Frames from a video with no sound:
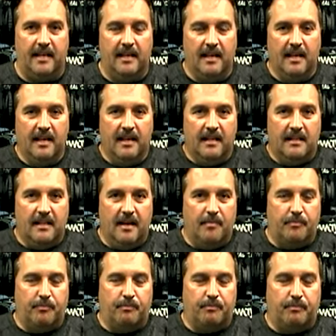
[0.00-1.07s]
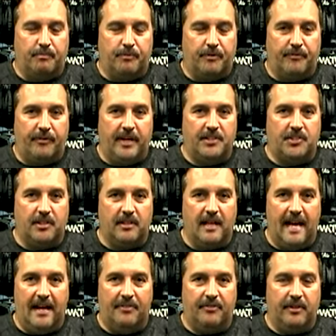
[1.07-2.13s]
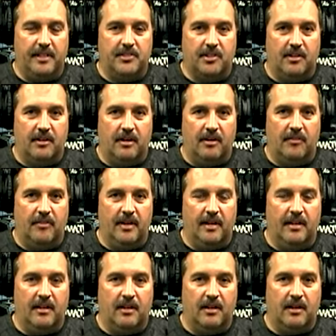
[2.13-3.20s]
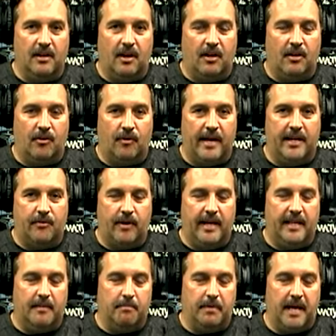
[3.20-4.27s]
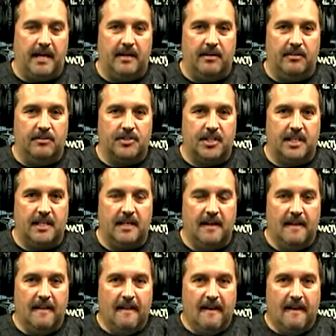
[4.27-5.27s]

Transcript: the professional athletes are great competitors, and